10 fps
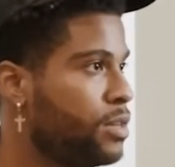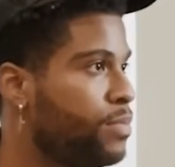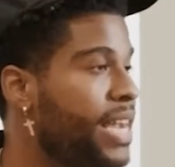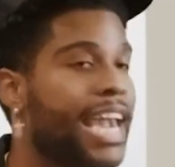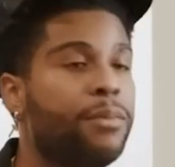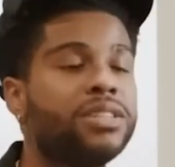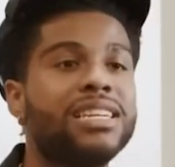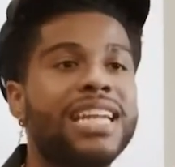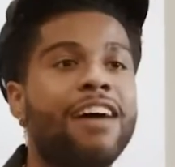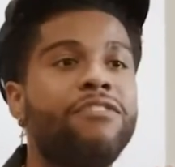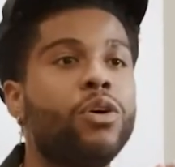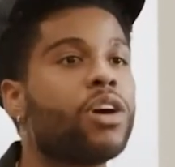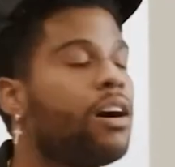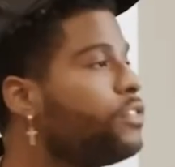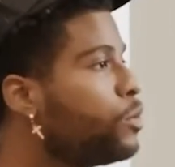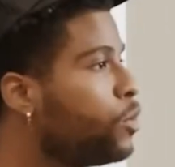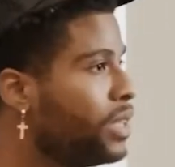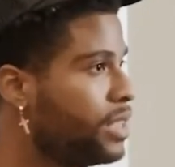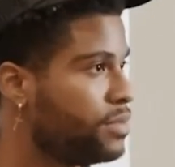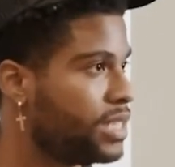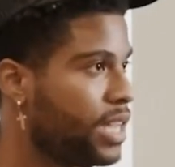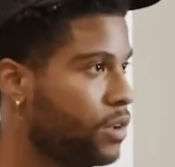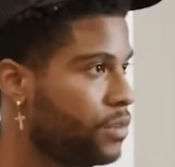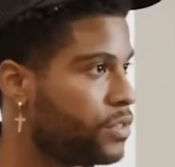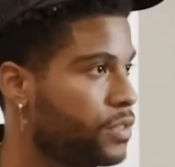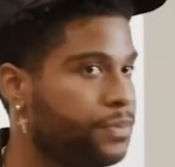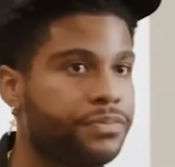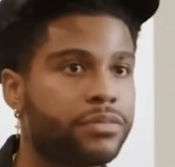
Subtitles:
being able to not feel comfortable with themselves,